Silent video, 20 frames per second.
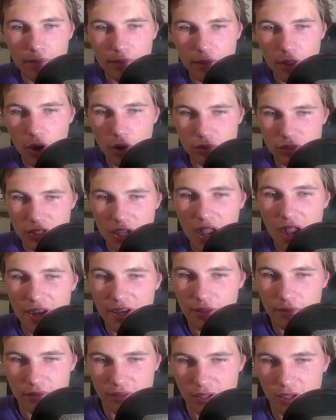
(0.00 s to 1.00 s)

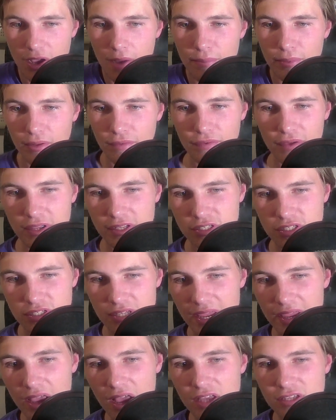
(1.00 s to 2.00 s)
Ohtani with a couple of hits,
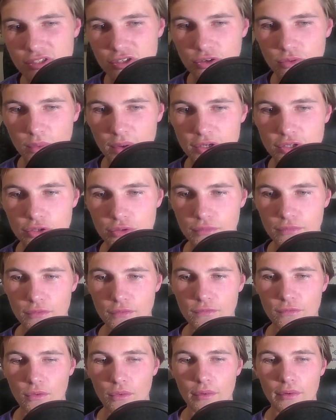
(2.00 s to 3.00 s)
Teoscar went
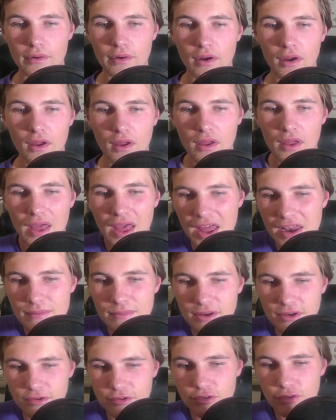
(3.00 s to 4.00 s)
2-for-4,
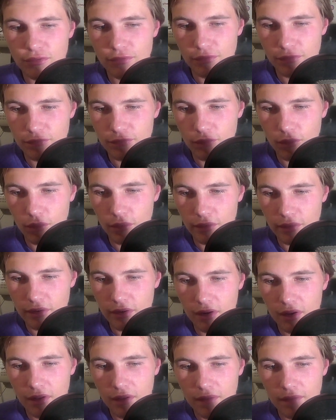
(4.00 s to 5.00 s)
Edman 2-for-4,
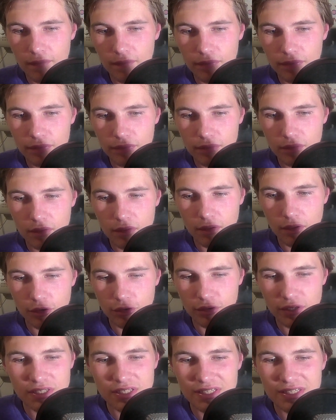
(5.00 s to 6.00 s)

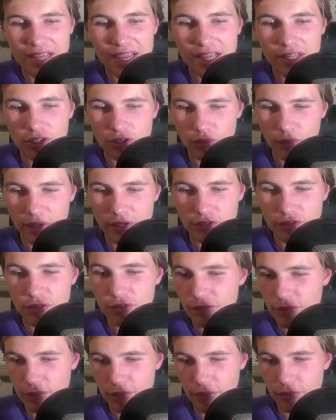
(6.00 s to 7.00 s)
Chris Taylor went
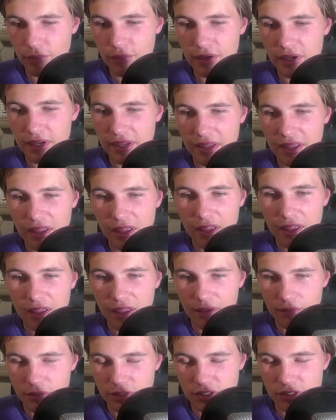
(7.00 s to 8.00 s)
2-for-3,
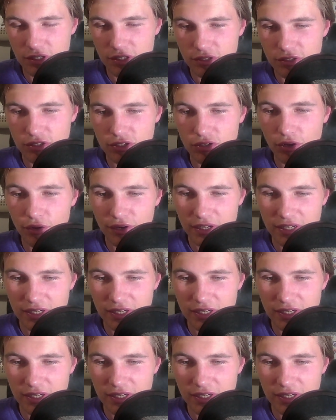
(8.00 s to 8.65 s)
was their starting